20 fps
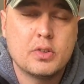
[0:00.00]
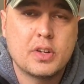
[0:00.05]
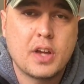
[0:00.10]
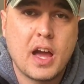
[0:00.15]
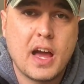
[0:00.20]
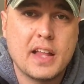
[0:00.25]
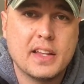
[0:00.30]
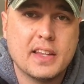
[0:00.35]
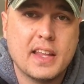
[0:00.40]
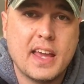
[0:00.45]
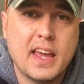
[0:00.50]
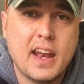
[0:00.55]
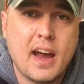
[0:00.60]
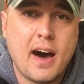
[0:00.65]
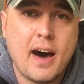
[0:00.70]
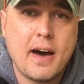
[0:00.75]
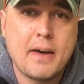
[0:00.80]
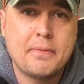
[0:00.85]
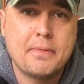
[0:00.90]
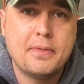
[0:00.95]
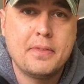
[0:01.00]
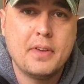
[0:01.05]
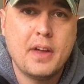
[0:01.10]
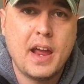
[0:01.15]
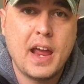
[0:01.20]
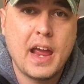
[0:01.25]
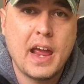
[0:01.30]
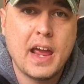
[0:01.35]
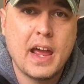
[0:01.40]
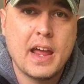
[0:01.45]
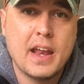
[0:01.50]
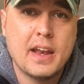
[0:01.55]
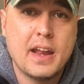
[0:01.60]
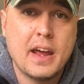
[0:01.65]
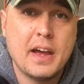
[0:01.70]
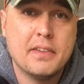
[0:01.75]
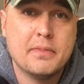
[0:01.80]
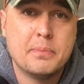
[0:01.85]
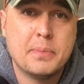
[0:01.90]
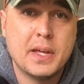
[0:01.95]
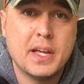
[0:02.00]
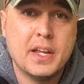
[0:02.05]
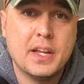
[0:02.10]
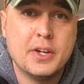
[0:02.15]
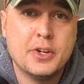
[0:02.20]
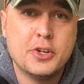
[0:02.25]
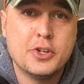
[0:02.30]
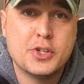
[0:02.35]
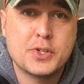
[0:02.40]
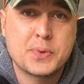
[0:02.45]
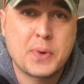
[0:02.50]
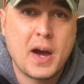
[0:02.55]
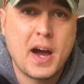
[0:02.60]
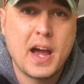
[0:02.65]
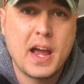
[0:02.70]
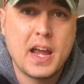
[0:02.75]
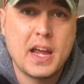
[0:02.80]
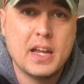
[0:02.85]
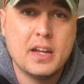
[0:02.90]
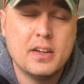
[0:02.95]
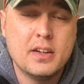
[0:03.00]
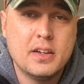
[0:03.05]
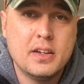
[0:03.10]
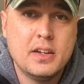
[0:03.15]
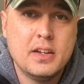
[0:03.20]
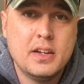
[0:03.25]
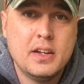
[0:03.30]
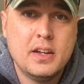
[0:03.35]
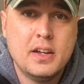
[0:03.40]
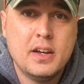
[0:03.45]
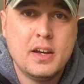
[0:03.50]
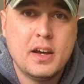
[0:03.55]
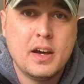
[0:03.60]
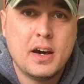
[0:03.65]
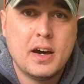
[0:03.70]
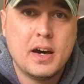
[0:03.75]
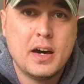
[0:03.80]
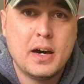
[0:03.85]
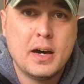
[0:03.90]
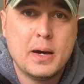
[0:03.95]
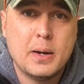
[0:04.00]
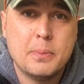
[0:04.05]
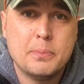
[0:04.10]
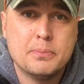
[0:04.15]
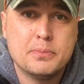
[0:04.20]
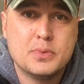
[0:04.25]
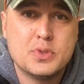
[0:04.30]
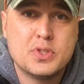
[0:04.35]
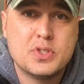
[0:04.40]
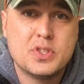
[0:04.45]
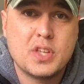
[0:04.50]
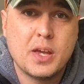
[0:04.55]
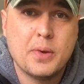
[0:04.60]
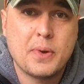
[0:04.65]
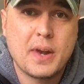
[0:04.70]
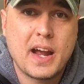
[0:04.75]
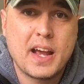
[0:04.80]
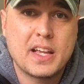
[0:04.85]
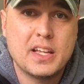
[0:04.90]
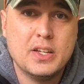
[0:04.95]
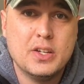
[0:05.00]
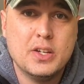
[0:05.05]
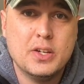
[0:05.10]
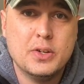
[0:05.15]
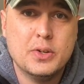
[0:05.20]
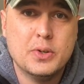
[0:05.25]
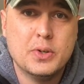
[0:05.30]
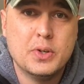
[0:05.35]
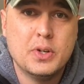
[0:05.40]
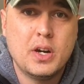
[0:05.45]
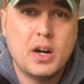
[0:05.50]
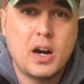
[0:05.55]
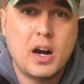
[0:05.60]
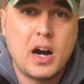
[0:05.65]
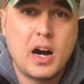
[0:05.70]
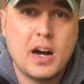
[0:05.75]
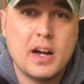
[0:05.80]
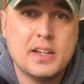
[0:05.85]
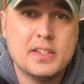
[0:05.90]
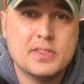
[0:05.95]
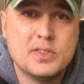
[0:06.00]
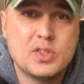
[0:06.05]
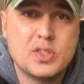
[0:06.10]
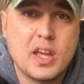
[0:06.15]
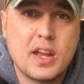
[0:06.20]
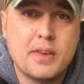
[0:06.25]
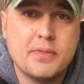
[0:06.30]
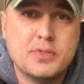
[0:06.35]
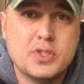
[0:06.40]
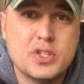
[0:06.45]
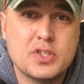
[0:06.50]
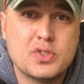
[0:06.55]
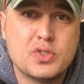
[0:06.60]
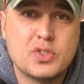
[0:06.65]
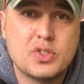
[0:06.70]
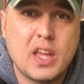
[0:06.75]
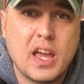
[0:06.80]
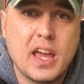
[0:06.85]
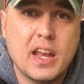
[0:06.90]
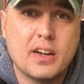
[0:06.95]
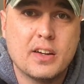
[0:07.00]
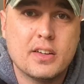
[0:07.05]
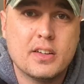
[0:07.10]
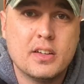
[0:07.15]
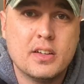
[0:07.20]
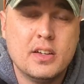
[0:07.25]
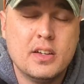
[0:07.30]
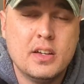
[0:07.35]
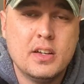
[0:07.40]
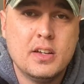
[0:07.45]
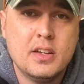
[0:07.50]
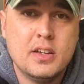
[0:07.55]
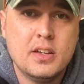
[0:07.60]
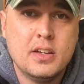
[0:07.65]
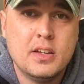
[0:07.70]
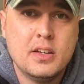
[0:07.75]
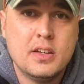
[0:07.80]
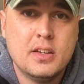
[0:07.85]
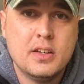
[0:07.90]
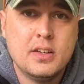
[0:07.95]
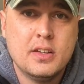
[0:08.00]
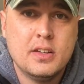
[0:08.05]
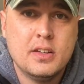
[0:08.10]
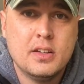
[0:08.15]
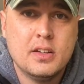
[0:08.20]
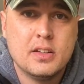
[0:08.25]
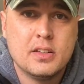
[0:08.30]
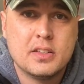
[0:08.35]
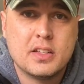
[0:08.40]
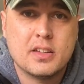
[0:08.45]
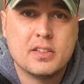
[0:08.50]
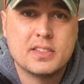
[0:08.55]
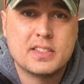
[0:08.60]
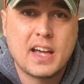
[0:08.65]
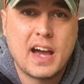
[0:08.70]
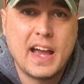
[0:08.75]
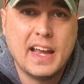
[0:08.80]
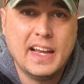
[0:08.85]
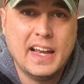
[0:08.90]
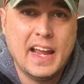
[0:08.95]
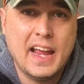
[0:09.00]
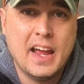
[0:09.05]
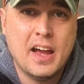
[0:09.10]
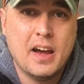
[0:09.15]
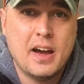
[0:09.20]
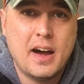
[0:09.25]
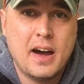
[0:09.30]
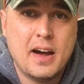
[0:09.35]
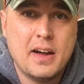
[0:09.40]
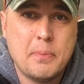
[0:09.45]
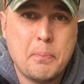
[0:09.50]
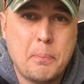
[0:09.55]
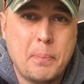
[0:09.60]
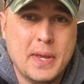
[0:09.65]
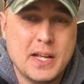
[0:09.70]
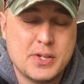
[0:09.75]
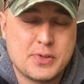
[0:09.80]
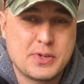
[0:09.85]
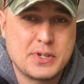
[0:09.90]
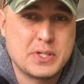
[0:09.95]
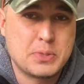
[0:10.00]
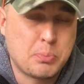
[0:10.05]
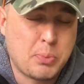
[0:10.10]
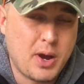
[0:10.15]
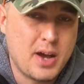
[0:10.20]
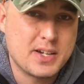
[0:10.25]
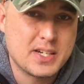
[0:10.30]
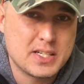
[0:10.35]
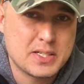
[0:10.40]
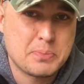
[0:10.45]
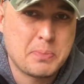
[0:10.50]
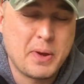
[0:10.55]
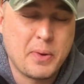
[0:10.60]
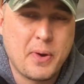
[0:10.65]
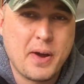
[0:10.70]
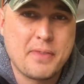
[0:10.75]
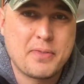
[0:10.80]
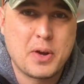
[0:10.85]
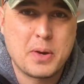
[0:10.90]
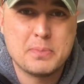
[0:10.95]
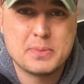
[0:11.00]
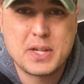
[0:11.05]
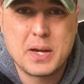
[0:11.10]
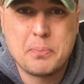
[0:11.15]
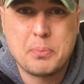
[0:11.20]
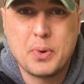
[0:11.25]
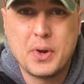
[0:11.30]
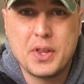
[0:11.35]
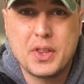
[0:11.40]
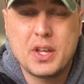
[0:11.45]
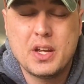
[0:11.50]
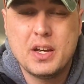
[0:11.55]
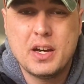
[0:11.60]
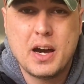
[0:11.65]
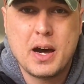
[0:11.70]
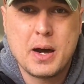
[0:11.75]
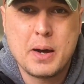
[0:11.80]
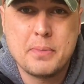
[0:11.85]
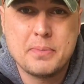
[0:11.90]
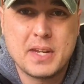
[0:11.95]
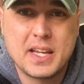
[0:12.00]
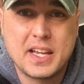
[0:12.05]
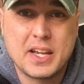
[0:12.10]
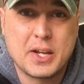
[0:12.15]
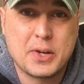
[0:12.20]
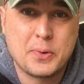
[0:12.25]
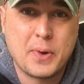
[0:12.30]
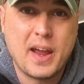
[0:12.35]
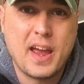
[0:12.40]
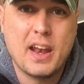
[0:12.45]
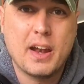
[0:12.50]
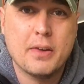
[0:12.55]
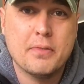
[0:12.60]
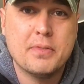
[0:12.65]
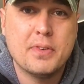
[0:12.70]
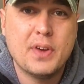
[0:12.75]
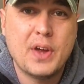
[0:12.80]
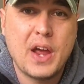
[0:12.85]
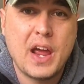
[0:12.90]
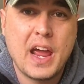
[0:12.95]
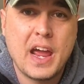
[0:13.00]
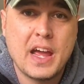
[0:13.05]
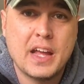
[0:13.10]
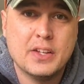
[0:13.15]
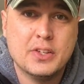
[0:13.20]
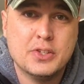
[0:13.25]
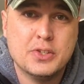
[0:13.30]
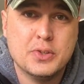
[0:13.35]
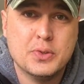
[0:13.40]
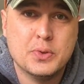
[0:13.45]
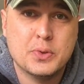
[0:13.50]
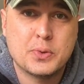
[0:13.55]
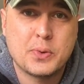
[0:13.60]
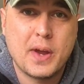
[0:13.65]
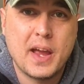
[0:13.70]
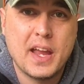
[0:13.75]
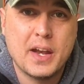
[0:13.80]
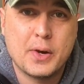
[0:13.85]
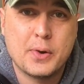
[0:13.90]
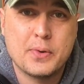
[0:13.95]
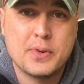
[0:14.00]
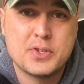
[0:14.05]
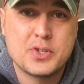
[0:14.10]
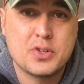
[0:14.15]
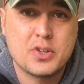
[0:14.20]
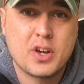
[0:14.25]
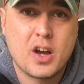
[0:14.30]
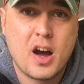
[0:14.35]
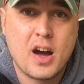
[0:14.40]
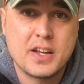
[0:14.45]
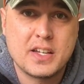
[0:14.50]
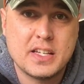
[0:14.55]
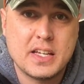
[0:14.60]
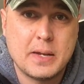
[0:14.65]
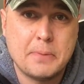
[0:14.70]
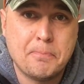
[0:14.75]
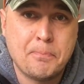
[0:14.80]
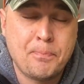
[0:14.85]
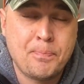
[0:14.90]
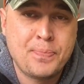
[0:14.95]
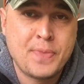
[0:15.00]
got laid off and have been trying to see what I can do instead of just standard little tiny Pinterest projects my wife comes up with to get creative and to create original content.